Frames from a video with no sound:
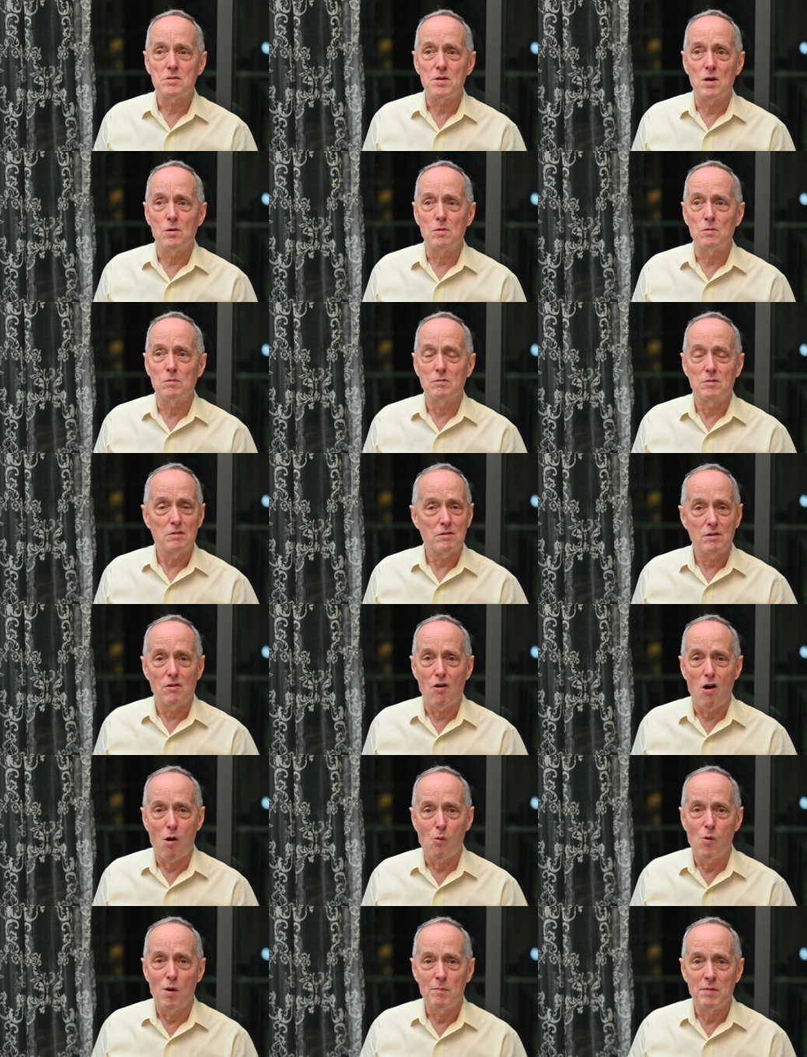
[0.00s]
So
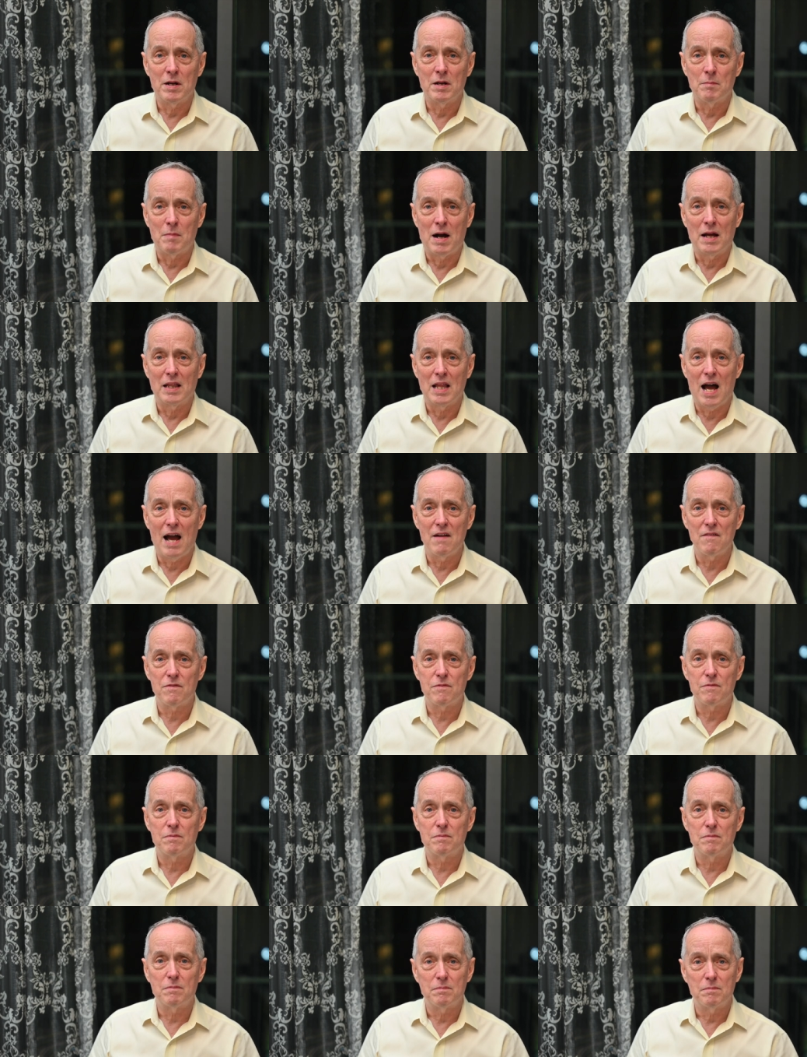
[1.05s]
there are women in my
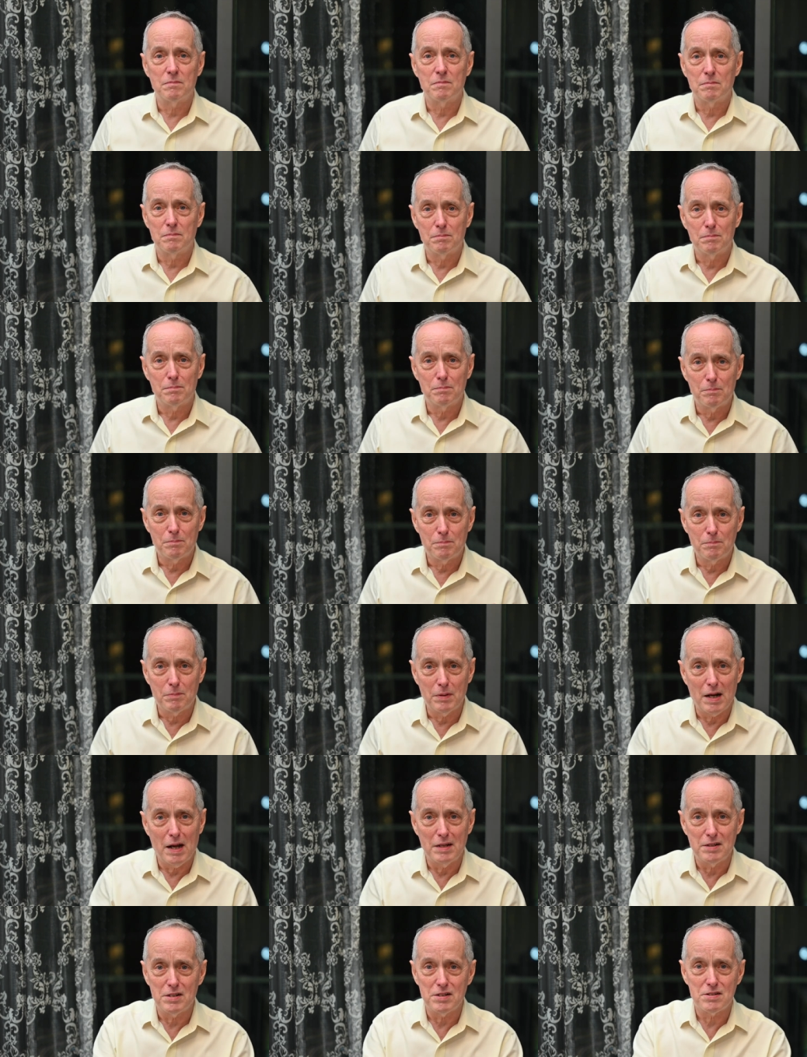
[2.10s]
life,
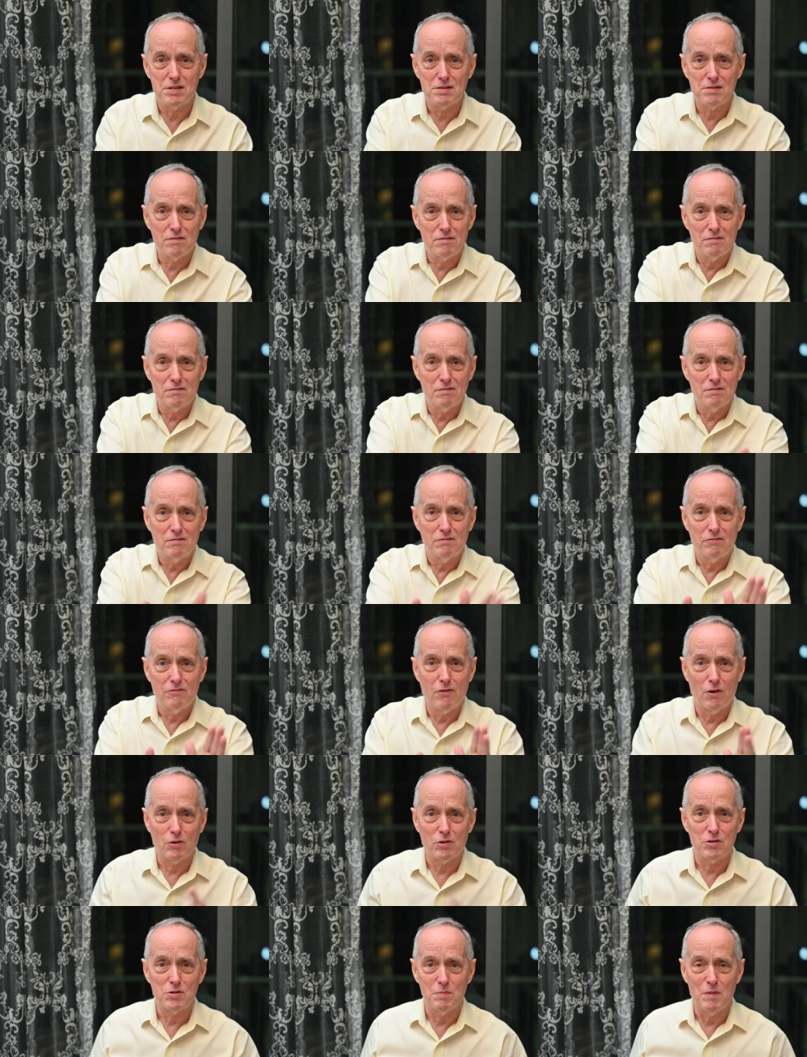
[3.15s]
but I just
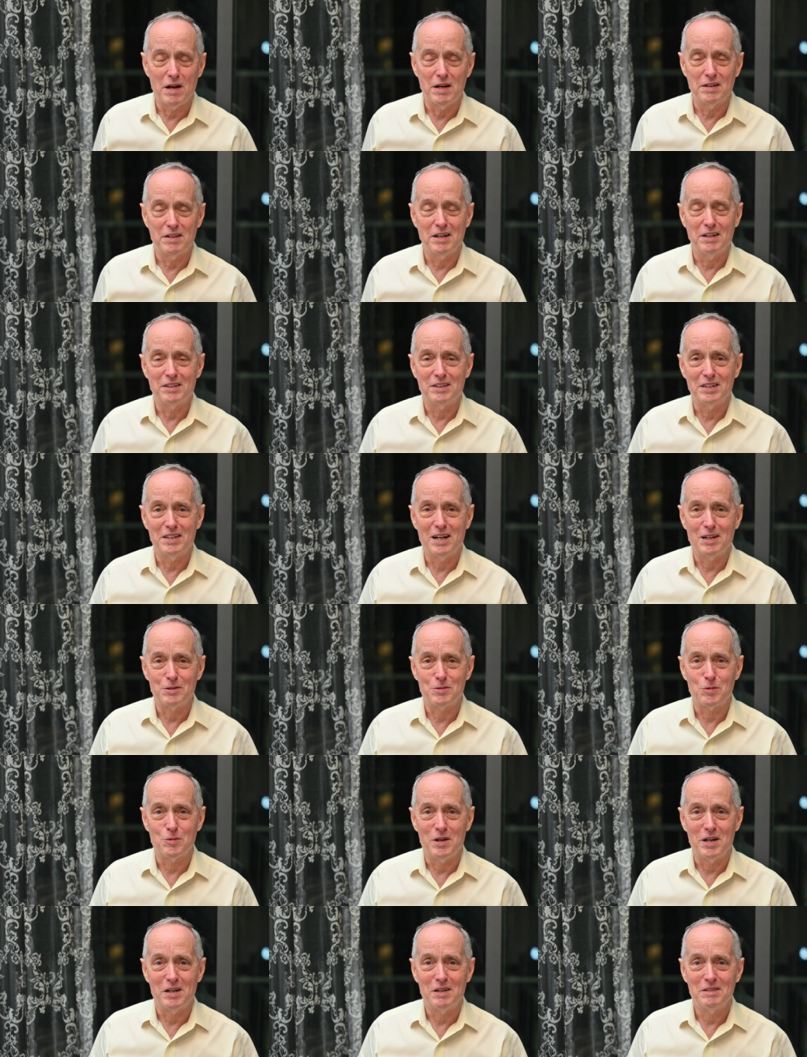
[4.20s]
focus my attention
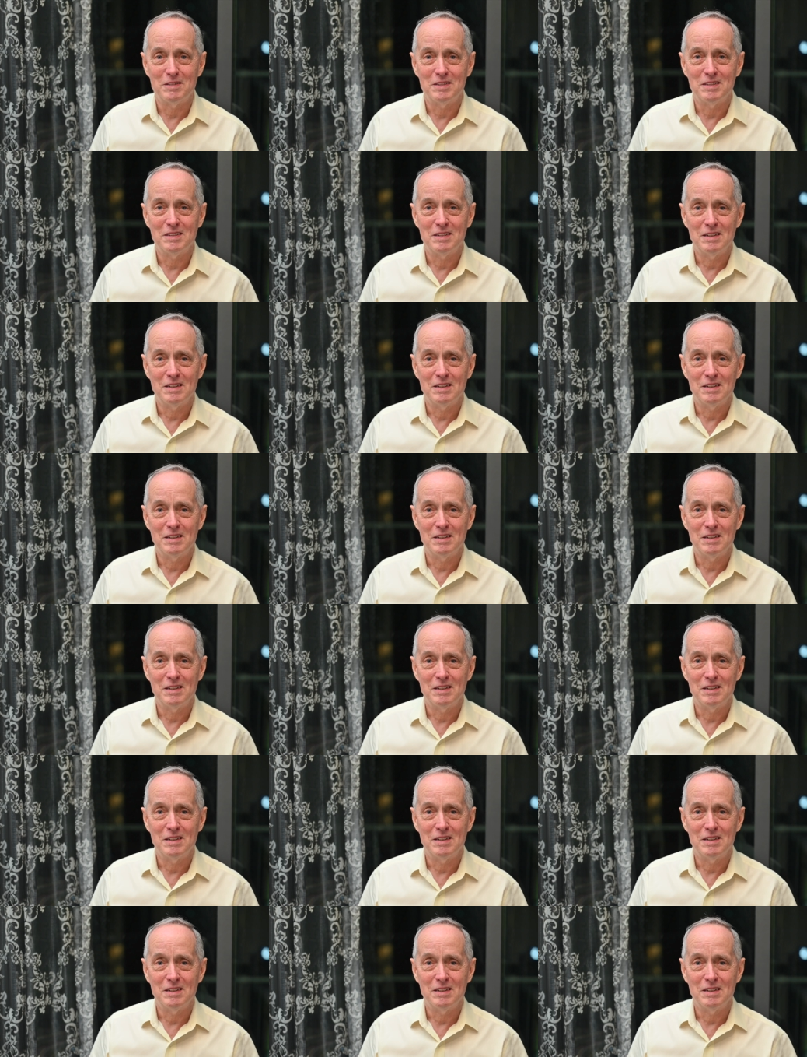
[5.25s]
elsewhere.